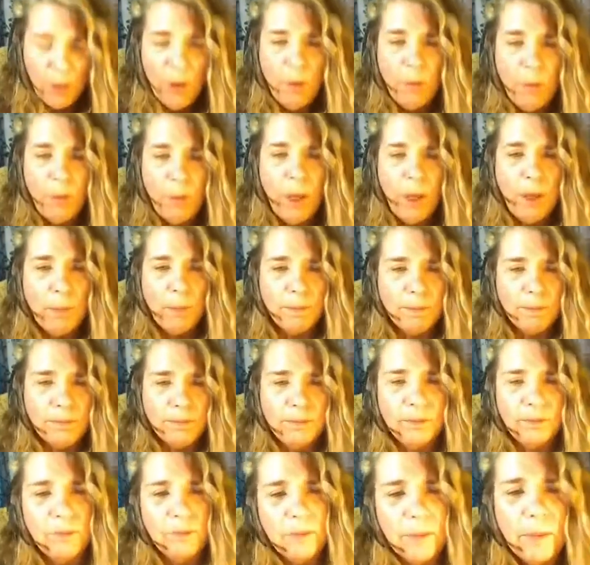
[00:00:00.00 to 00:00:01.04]
Well,
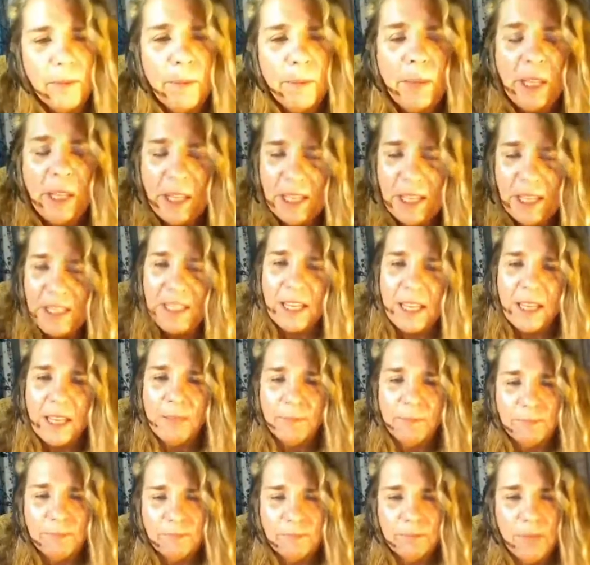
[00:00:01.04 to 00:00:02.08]
Melissa,
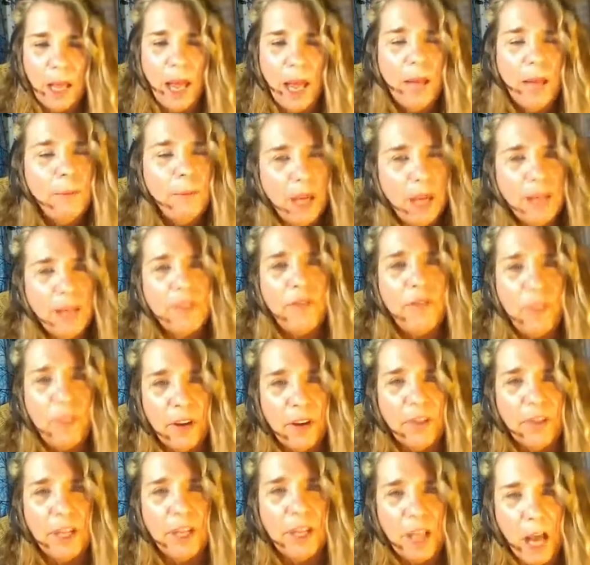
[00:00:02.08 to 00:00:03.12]
I'm not a
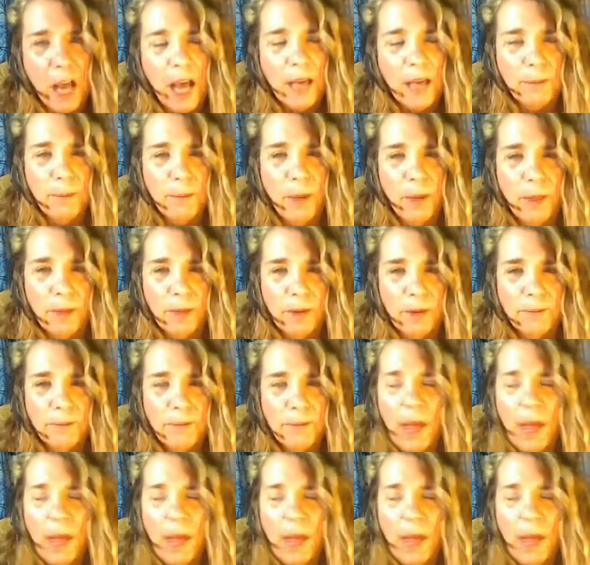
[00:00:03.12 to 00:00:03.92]
fairy godmother.